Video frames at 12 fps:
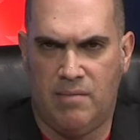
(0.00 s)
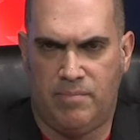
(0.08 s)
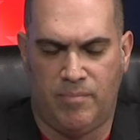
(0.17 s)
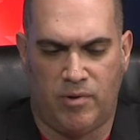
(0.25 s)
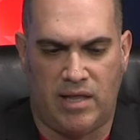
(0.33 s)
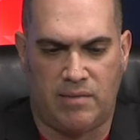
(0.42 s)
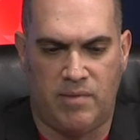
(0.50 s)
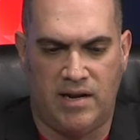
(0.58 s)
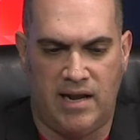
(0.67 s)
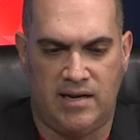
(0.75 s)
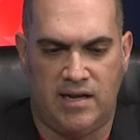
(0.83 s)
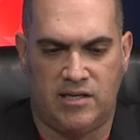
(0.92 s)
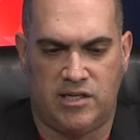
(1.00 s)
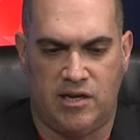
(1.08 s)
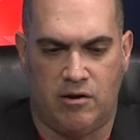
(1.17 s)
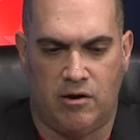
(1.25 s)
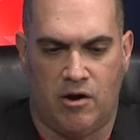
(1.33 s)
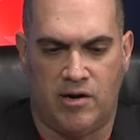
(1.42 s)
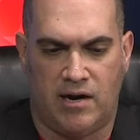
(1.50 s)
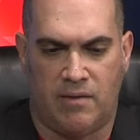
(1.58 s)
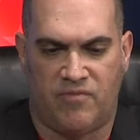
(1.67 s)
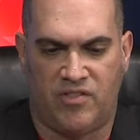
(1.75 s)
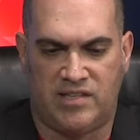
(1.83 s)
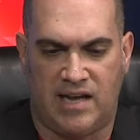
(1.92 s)
People like Menendez here are not
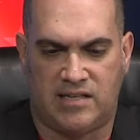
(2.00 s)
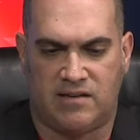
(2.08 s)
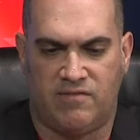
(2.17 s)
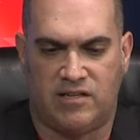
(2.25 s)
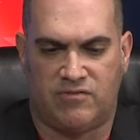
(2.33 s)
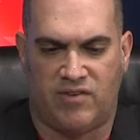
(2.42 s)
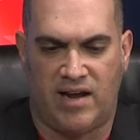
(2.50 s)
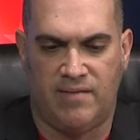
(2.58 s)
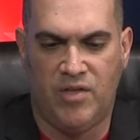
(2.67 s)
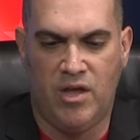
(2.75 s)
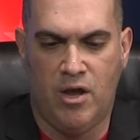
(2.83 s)
up for the task of this fight.